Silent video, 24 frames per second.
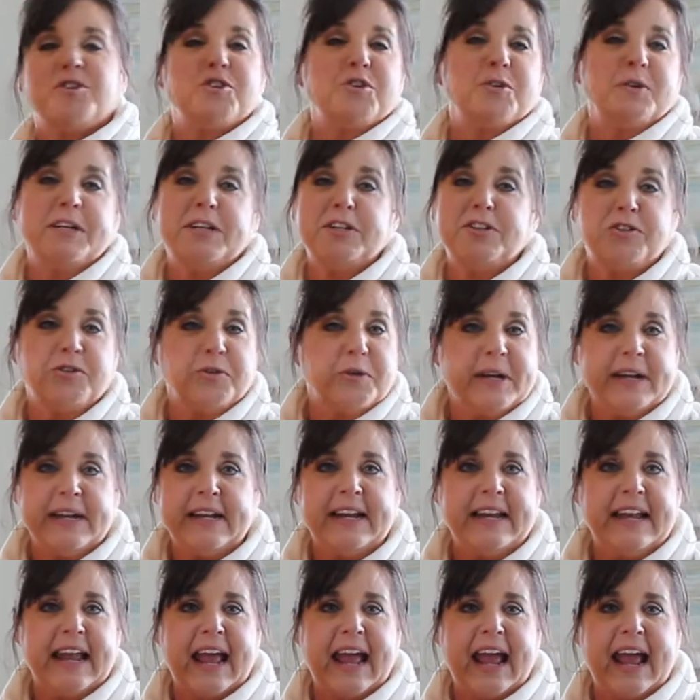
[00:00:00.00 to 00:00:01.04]
Tree tree
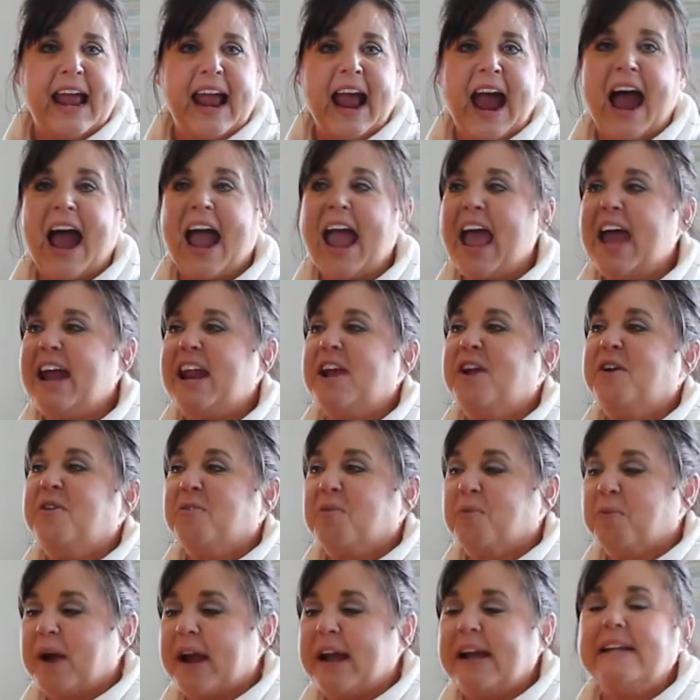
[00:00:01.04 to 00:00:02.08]
today. I had a
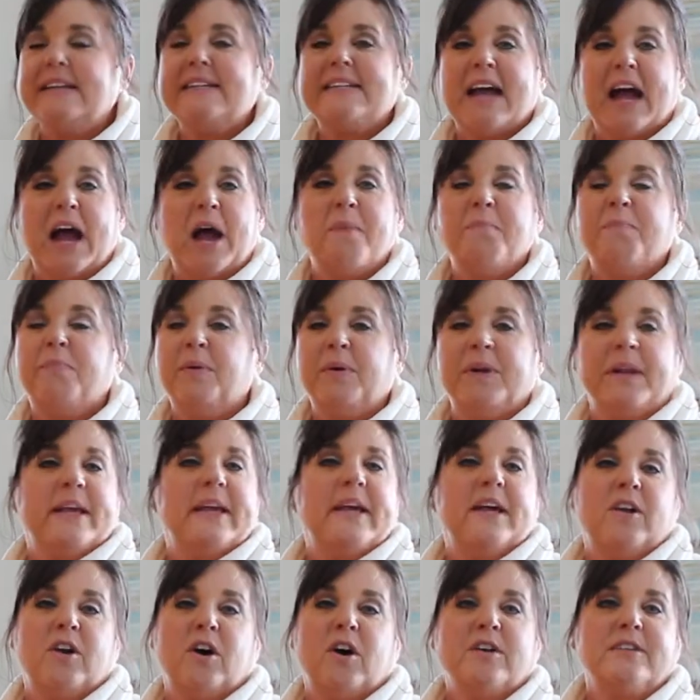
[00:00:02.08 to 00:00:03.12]
great time putting
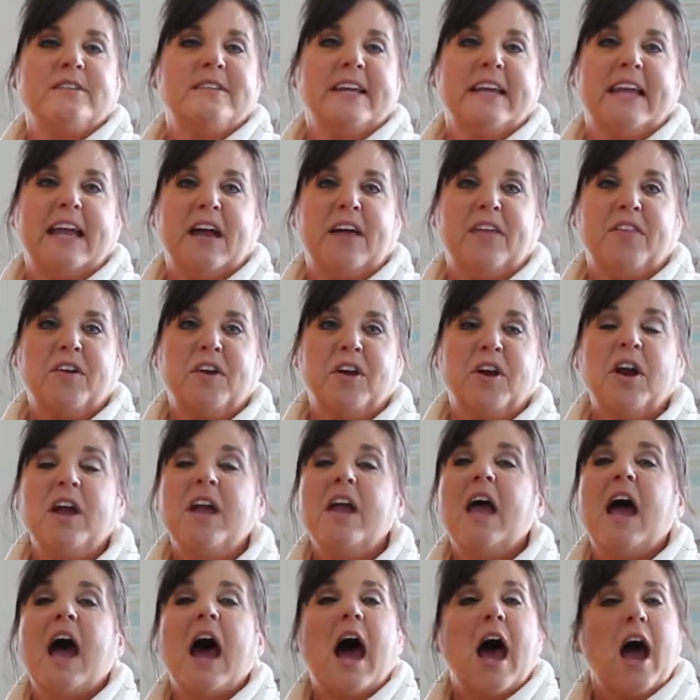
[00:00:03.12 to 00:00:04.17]
it all together.
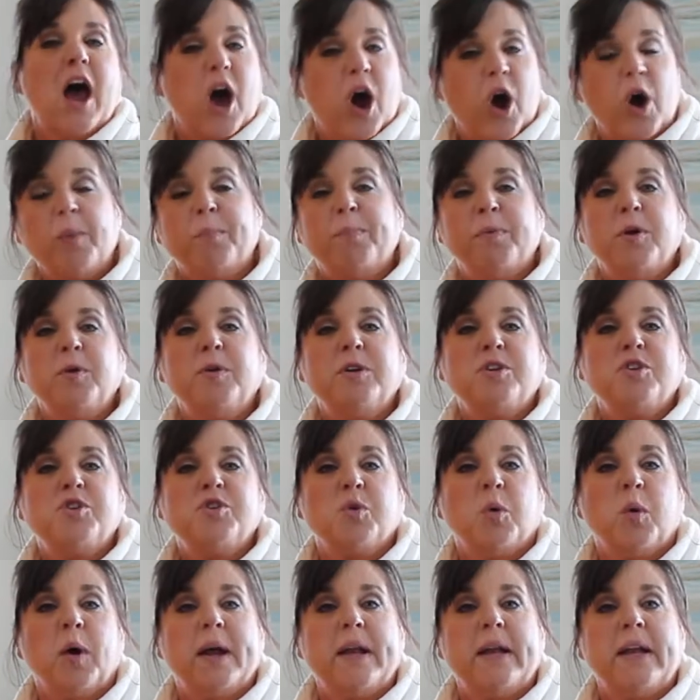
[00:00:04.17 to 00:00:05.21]
I hope you
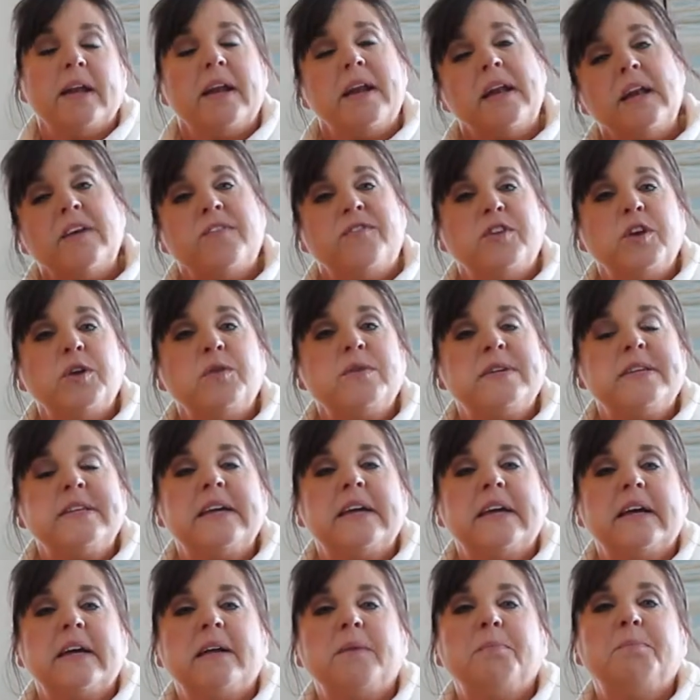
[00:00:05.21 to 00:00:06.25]
enjoyed it, and if you
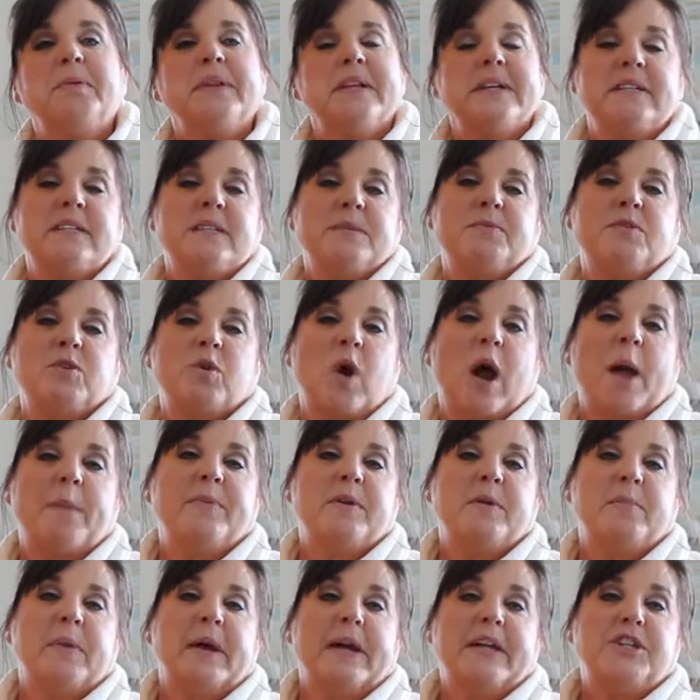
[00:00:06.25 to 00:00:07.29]
did, please subscribe
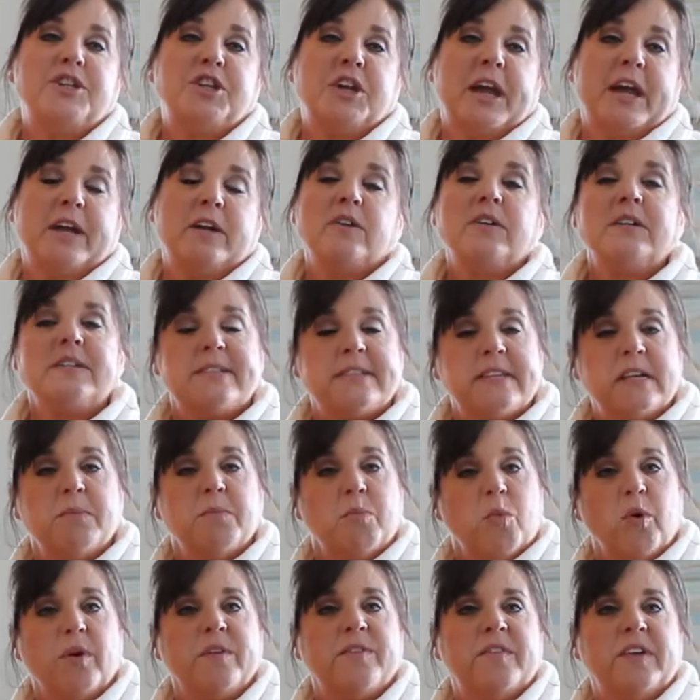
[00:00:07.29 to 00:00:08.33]
to my channel to see
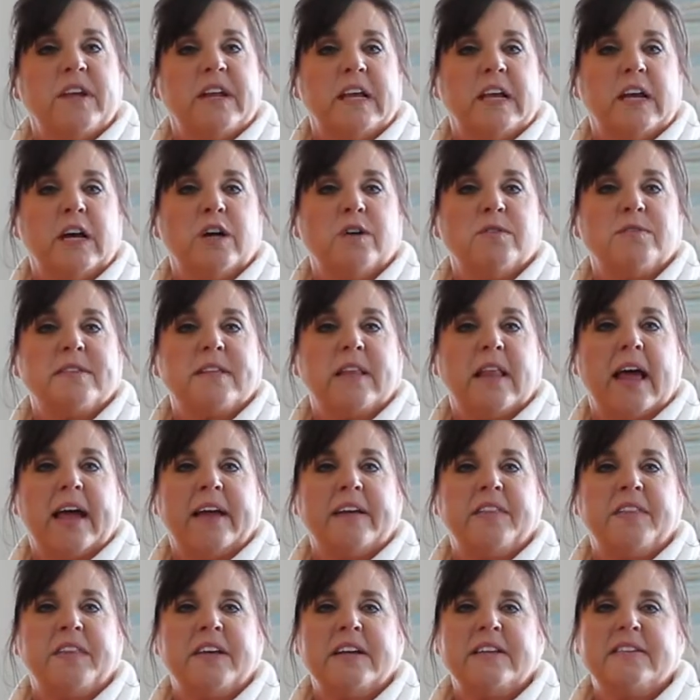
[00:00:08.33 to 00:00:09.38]
more videos
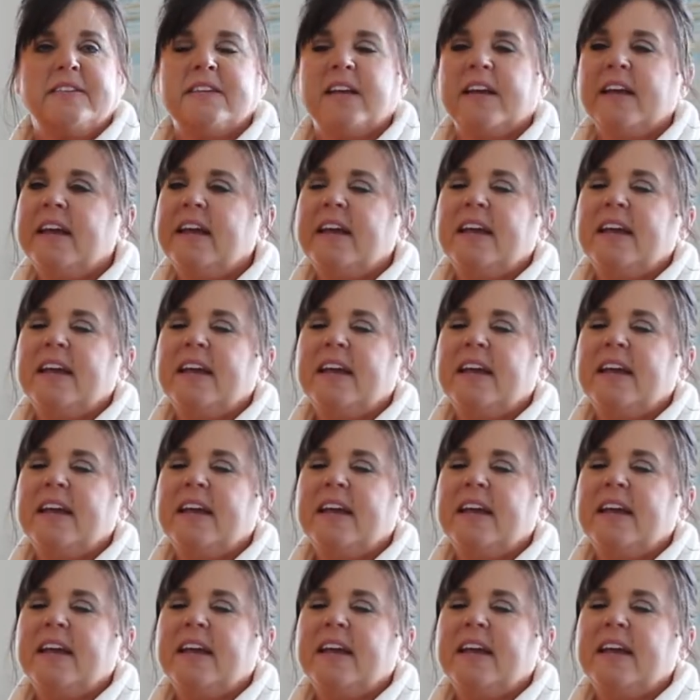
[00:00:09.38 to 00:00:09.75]
like this.